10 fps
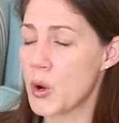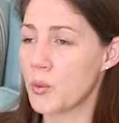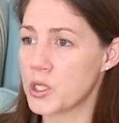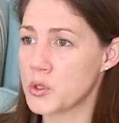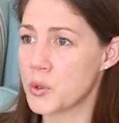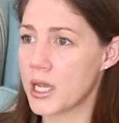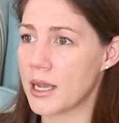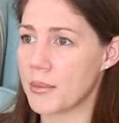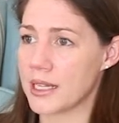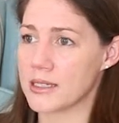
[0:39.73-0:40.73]
we're
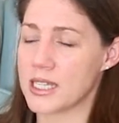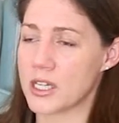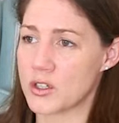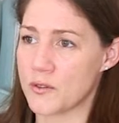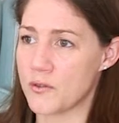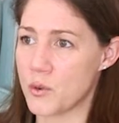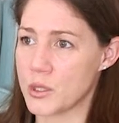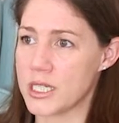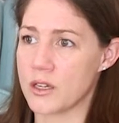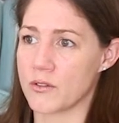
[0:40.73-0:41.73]
talking about Section
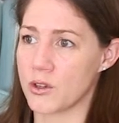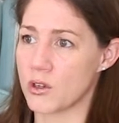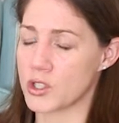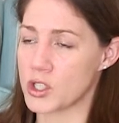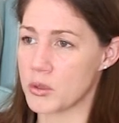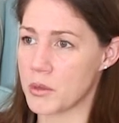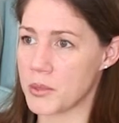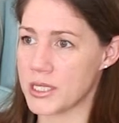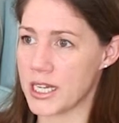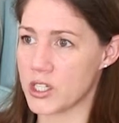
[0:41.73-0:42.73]
14 of the Consumer
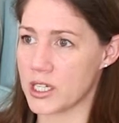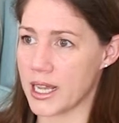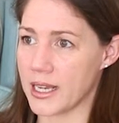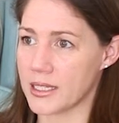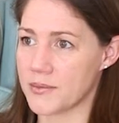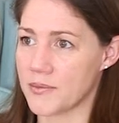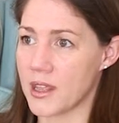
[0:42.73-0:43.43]
Protection Act.